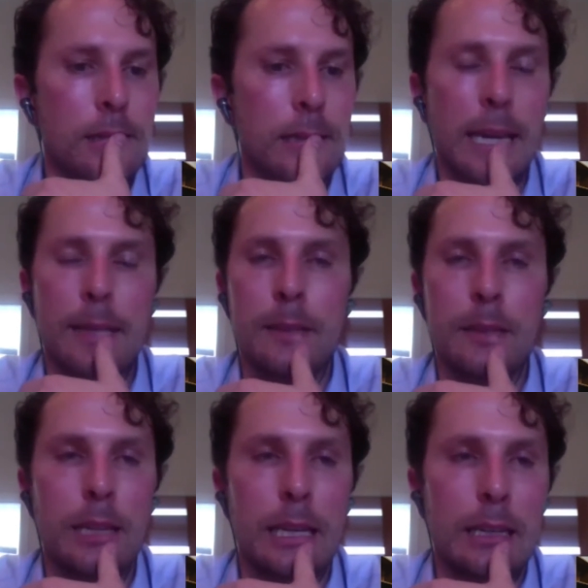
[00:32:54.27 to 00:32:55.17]
yeah,
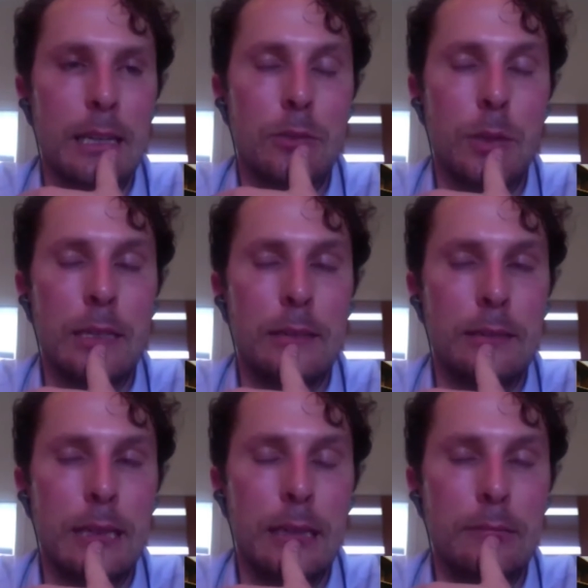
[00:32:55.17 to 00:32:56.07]
that's why
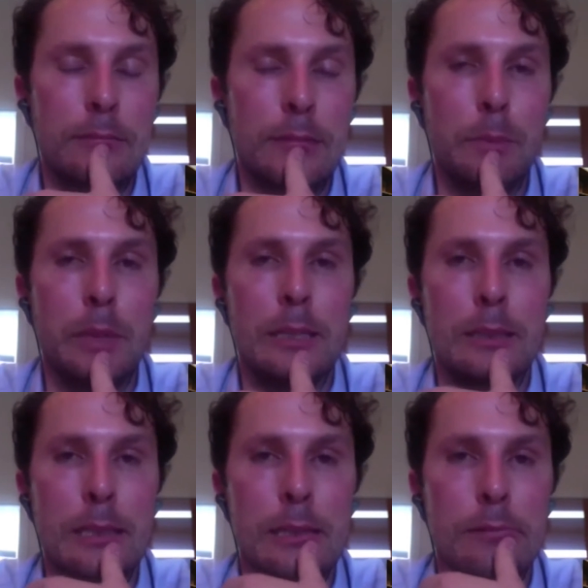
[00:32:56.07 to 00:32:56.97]
I'm
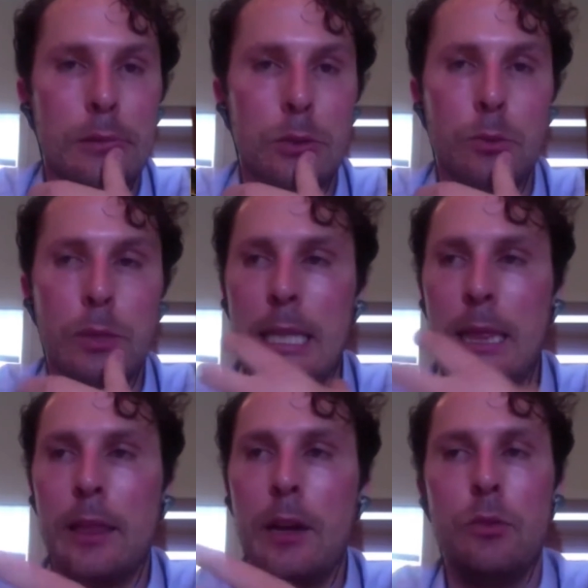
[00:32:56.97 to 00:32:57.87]
blessed to really
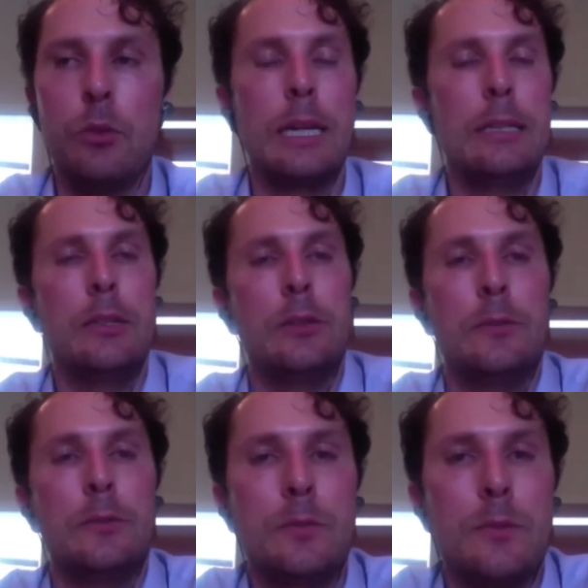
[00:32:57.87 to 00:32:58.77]
love what I do,
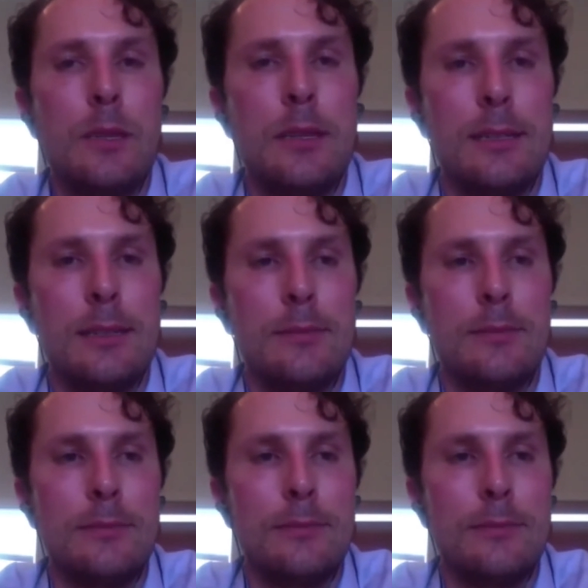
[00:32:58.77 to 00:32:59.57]
and